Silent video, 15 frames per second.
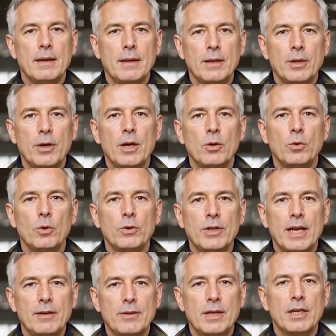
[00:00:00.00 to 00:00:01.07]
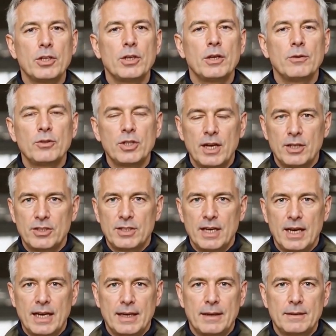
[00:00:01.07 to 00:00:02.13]
the literal definition of
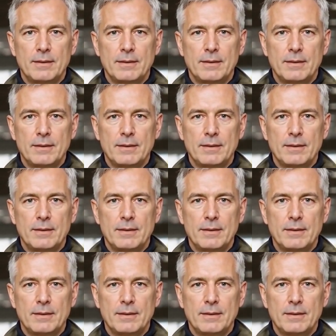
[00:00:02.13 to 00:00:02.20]
genocide?